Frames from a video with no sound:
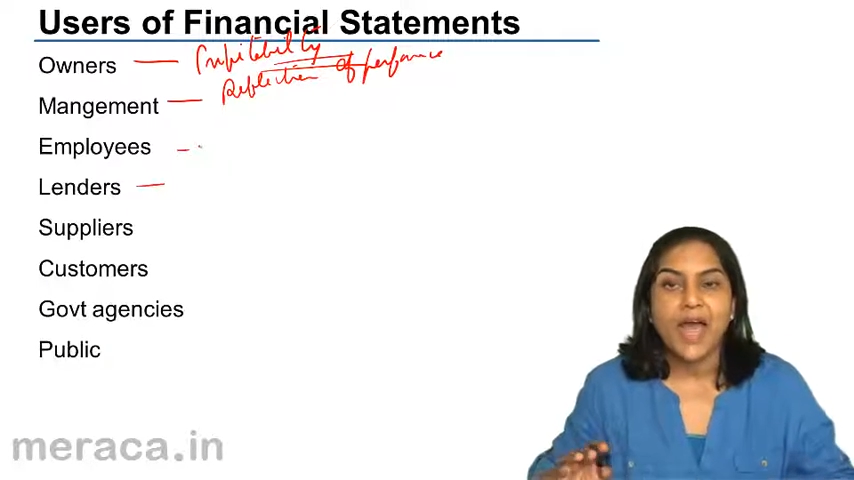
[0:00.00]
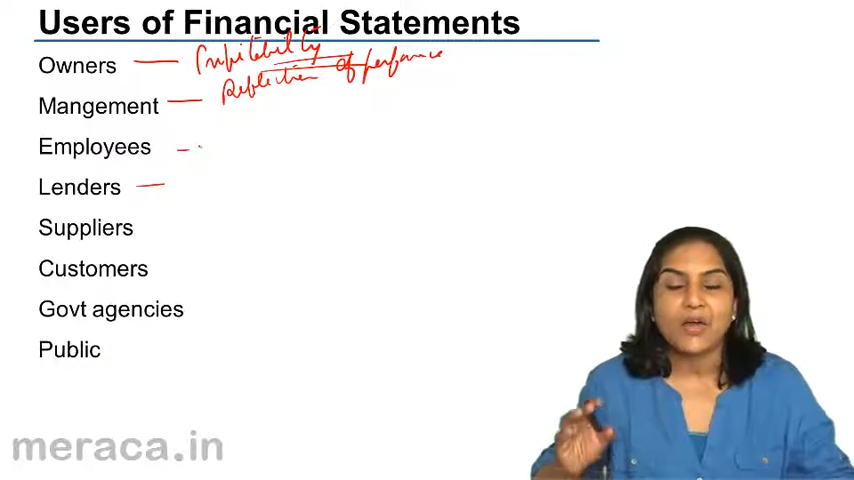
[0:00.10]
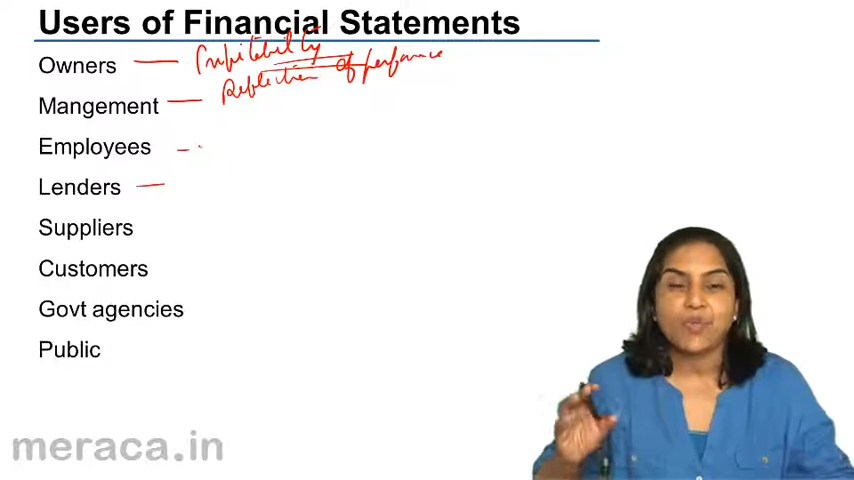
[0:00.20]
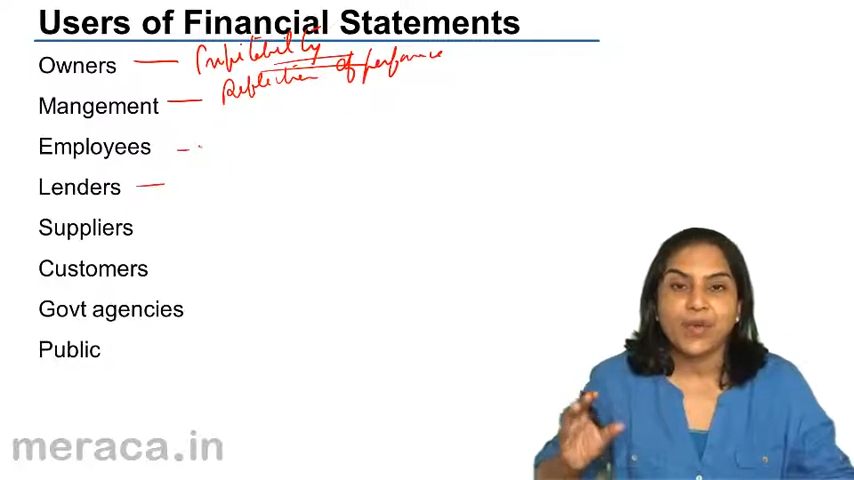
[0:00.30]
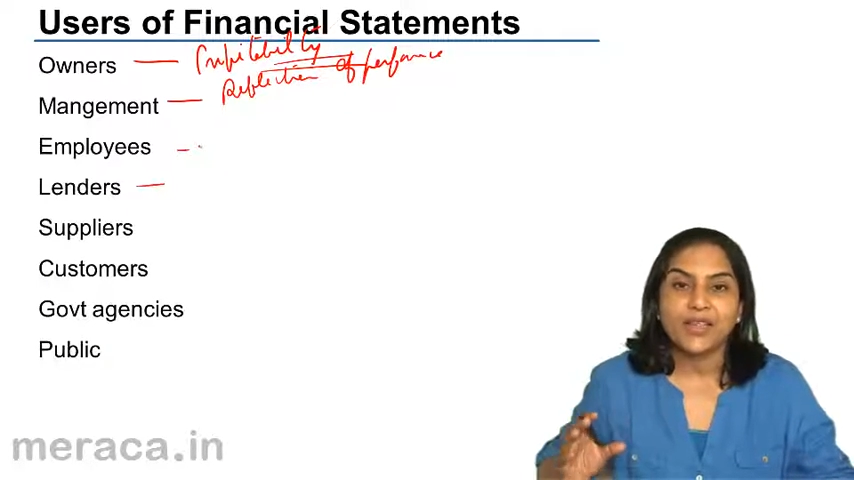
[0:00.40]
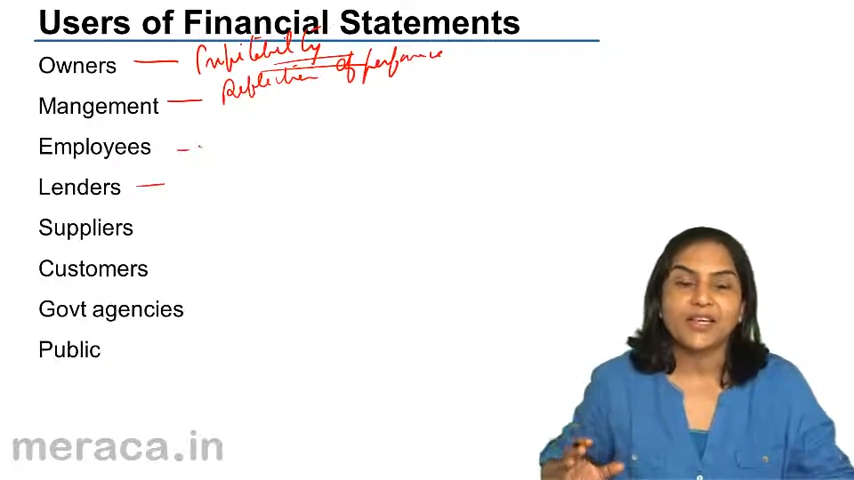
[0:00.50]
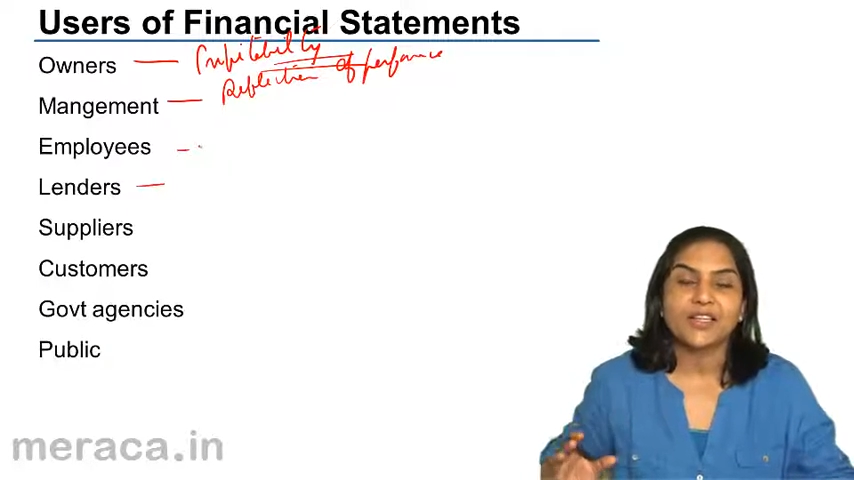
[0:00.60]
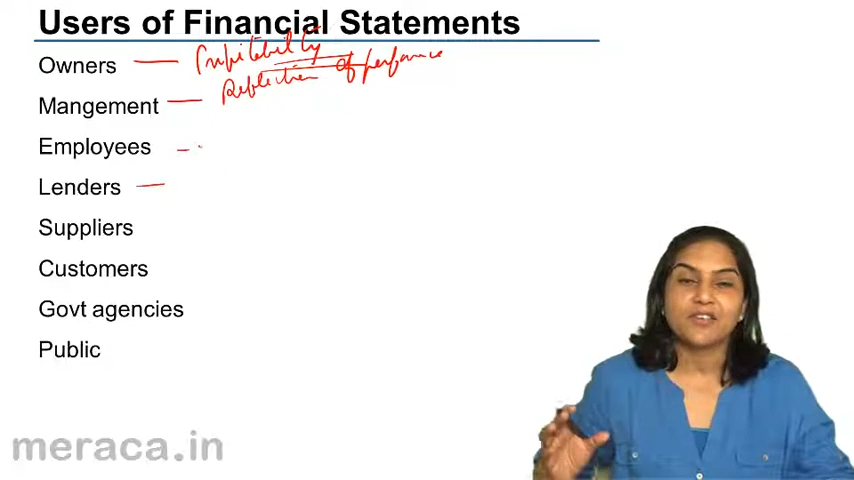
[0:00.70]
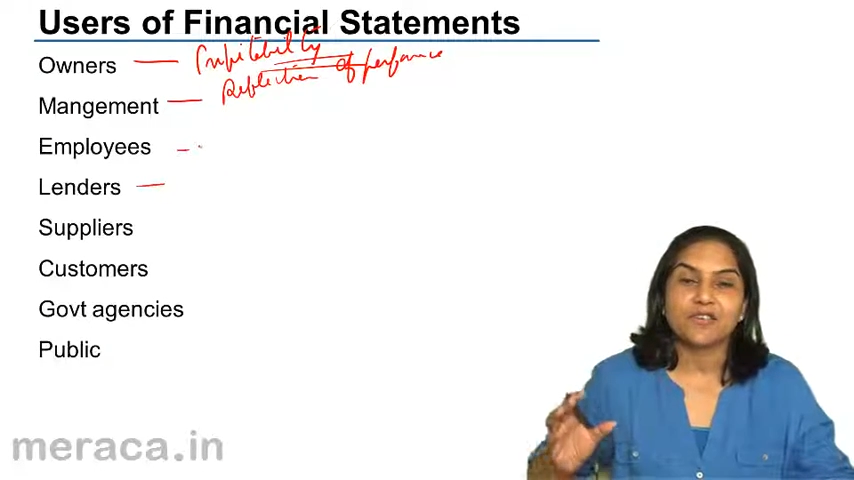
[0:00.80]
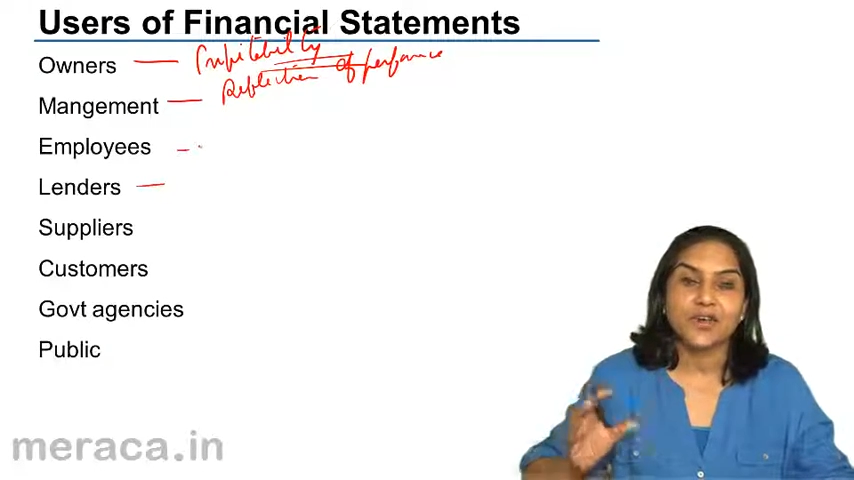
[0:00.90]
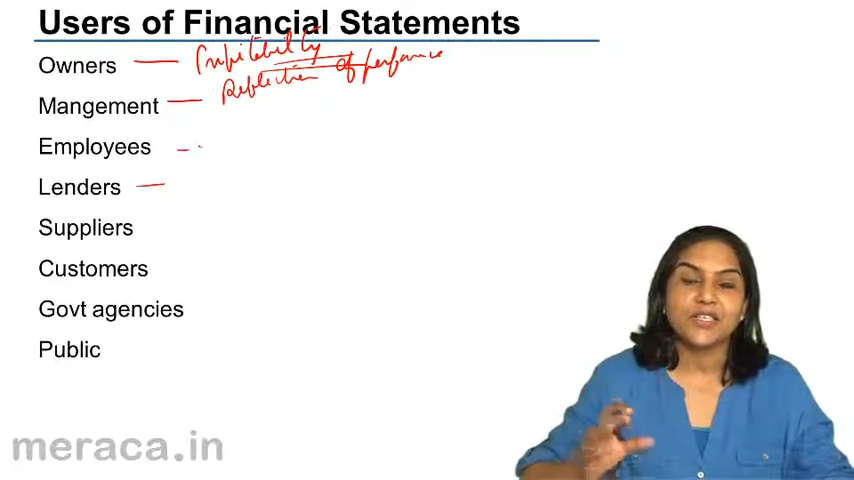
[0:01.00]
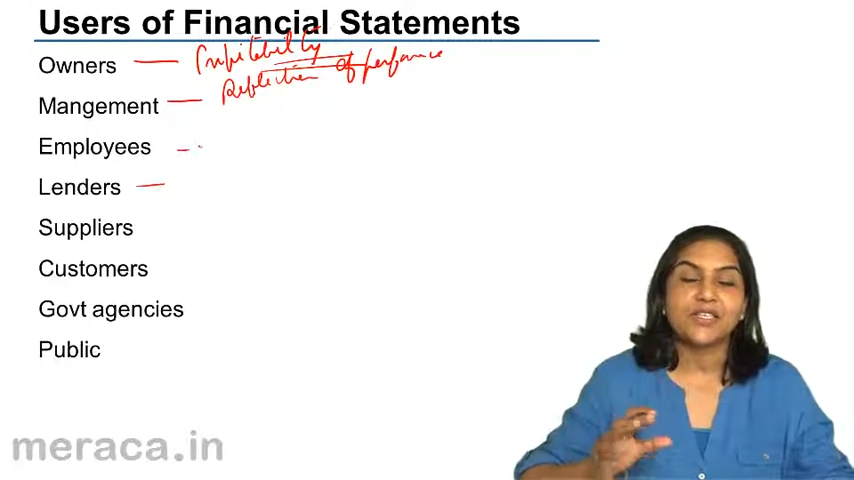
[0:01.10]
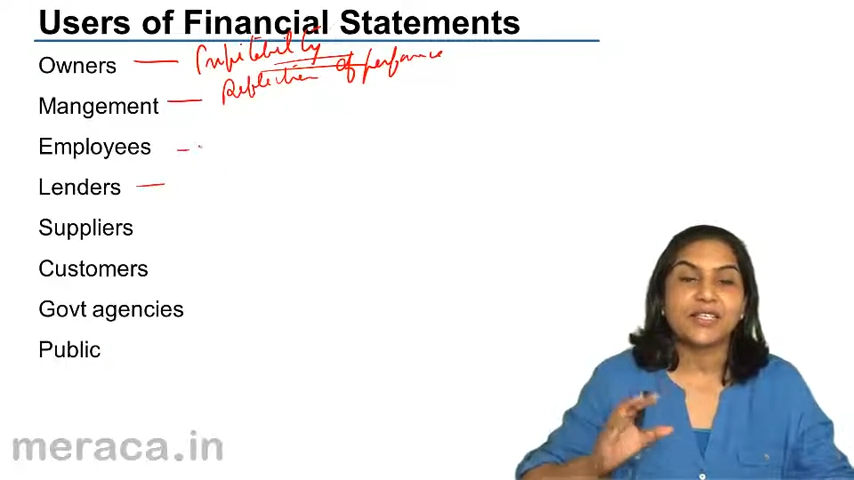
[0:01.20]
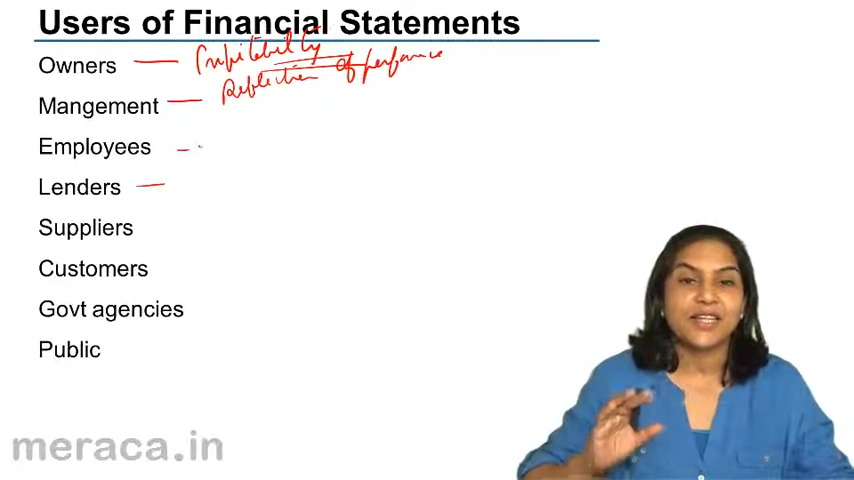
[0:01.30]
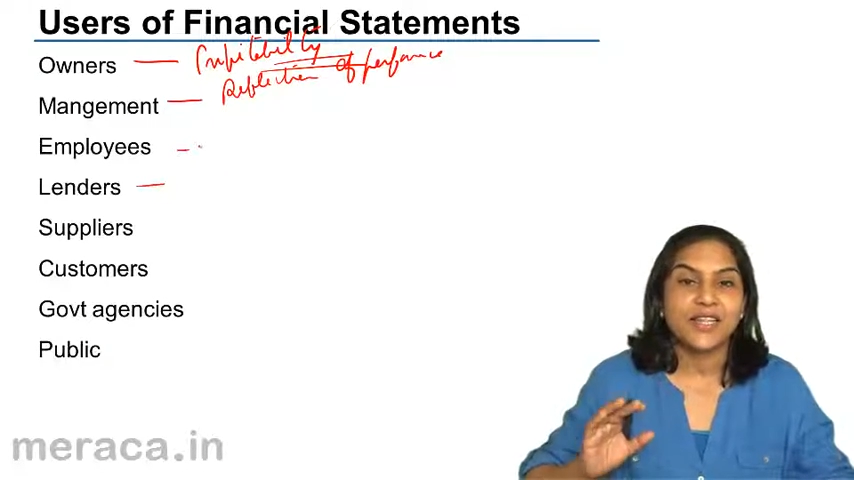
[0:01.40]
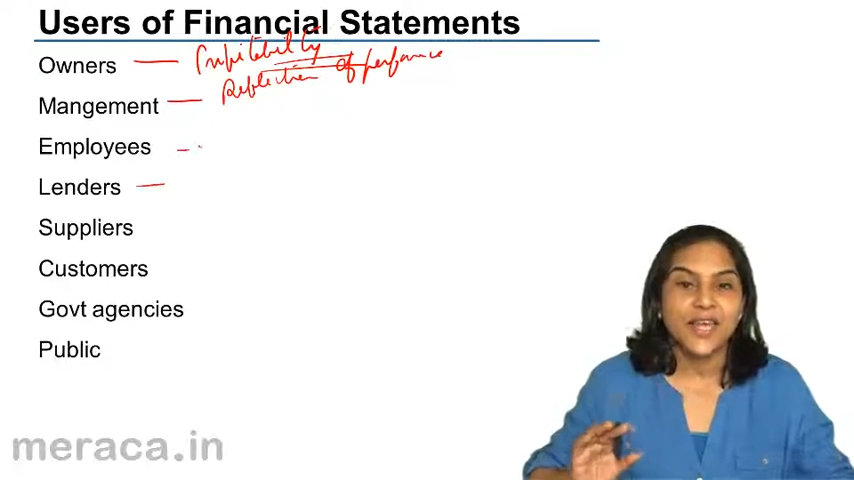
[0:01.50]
and whether the funds that